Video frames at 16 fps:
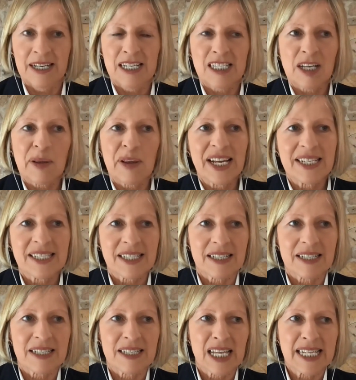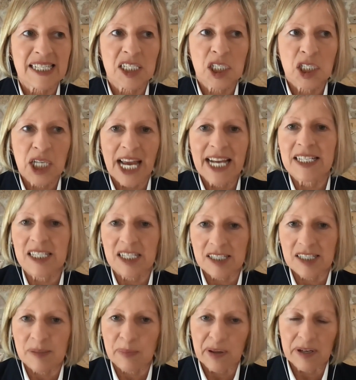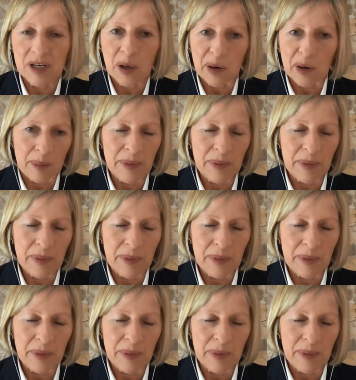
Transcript: So there's there's agendas with a lot.